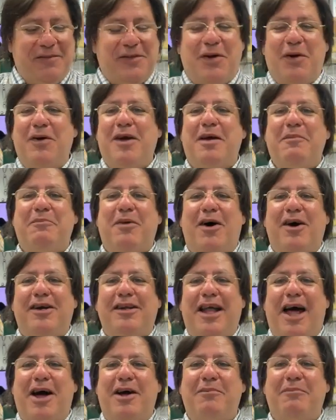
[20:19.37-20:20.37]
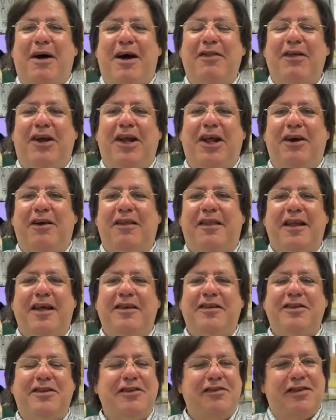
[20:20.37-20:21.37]
don't get bogged down by the little
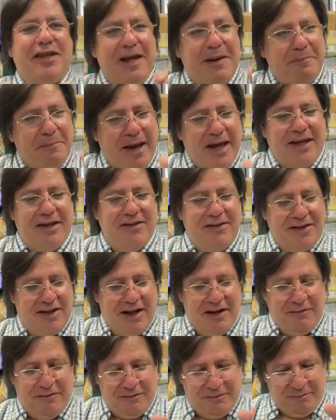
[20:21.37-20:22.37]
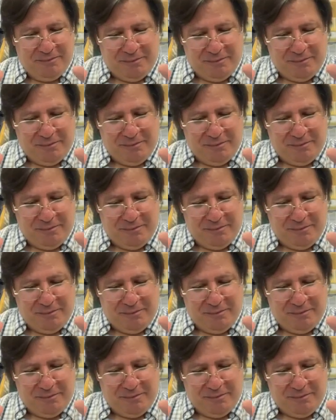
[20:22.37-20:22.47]
things. Just keep making stuff.